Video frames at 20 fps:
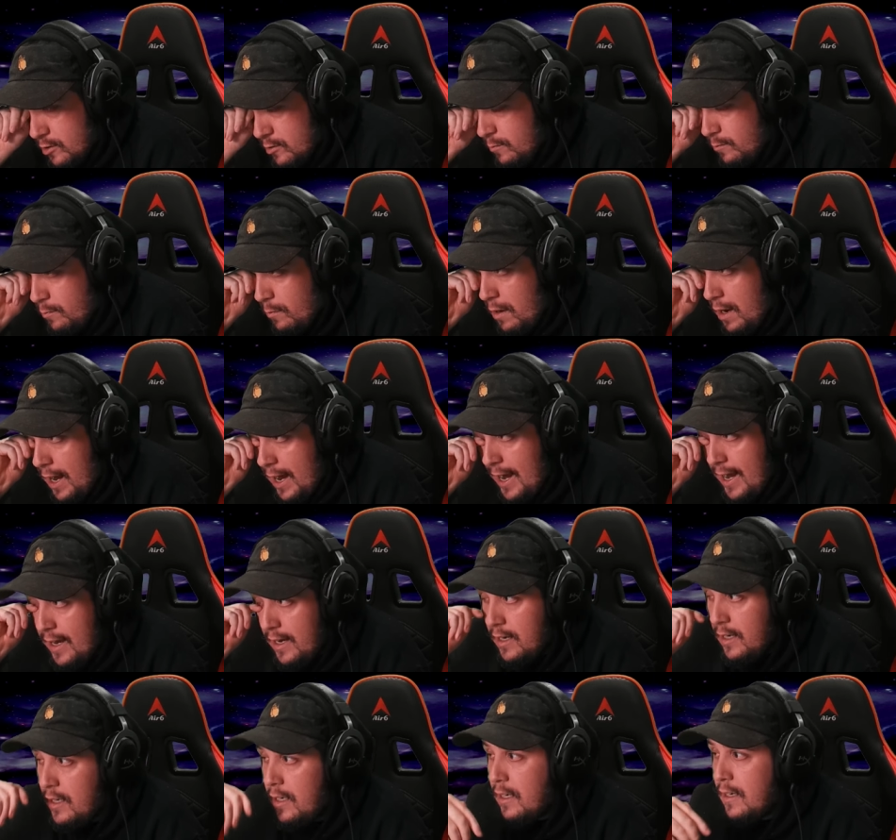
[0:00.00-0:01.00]
to my
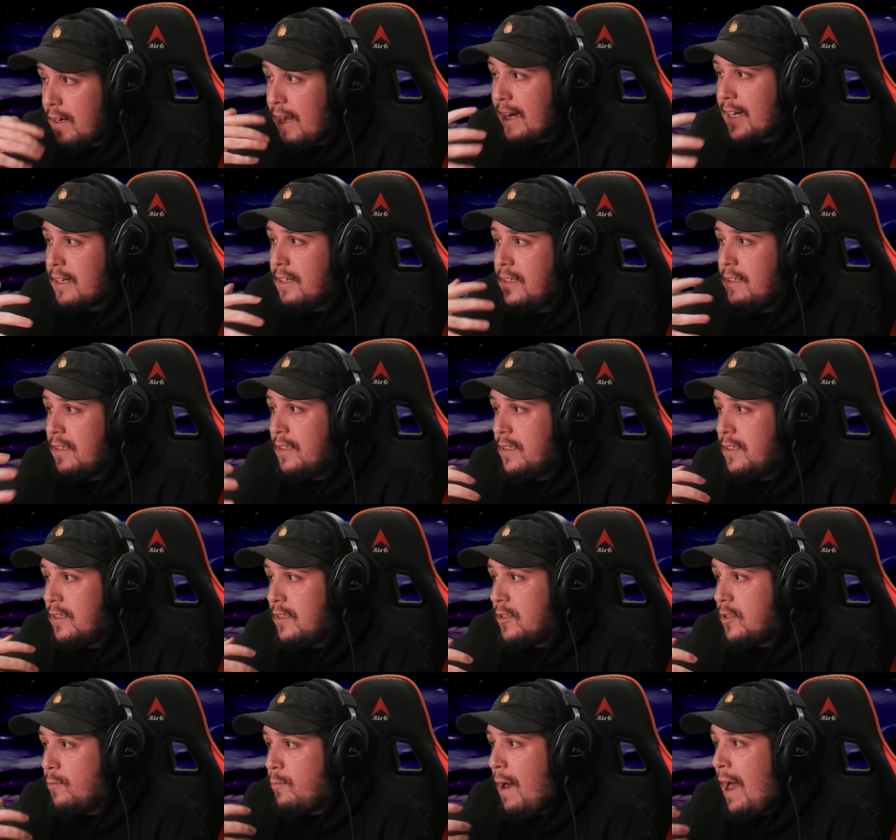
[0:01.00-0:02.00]

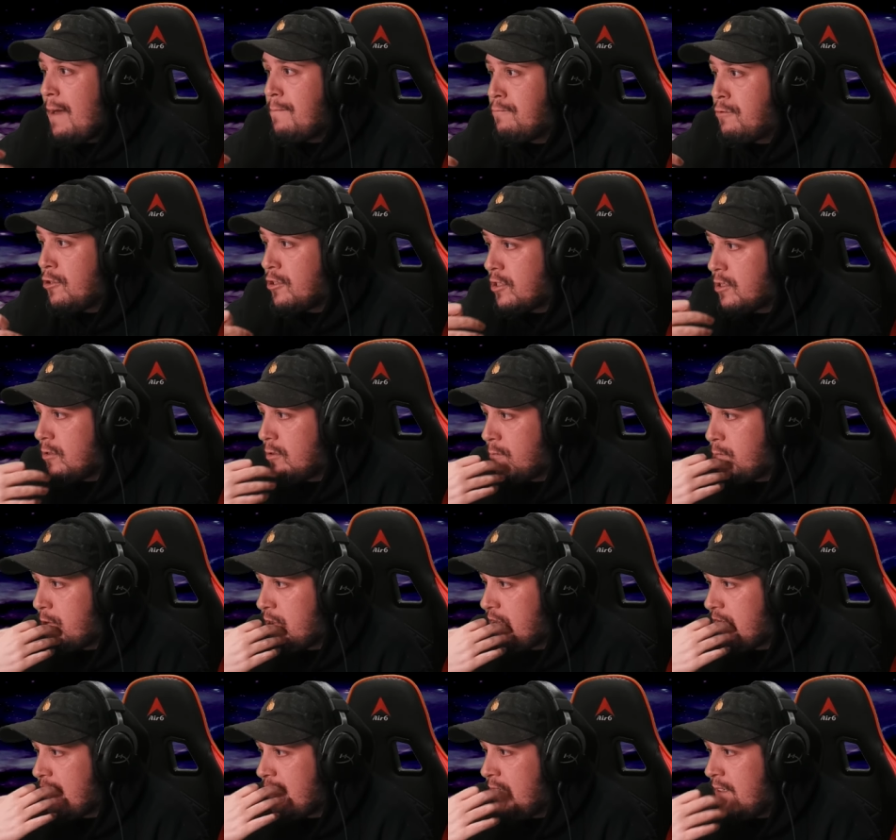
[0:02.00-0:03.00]
personal
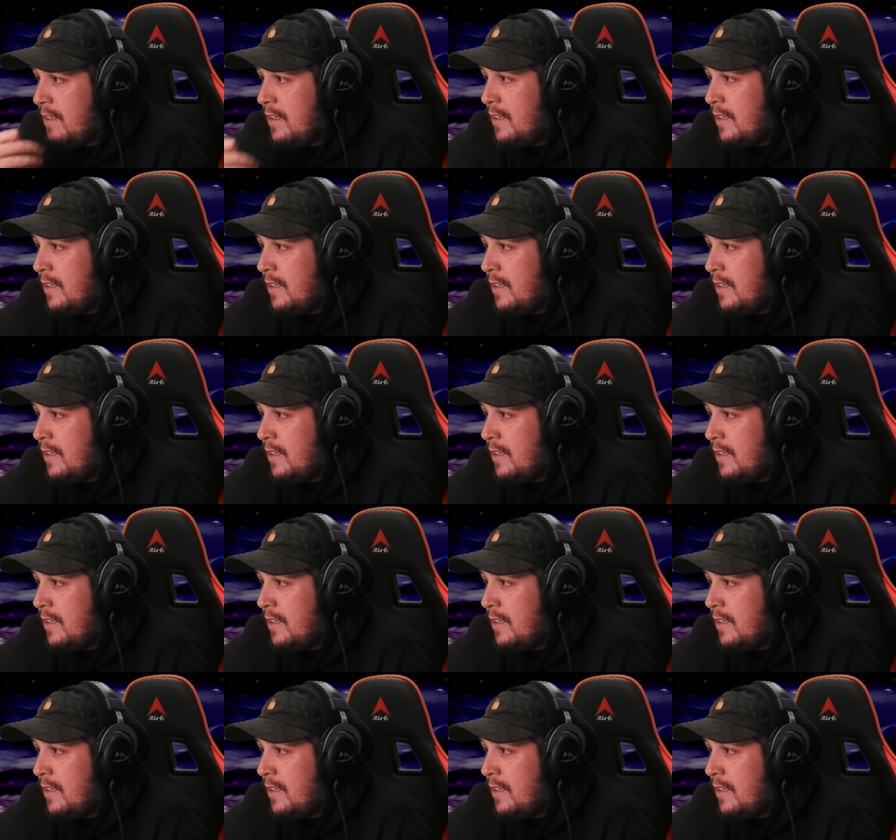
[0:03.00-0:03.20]
opinion.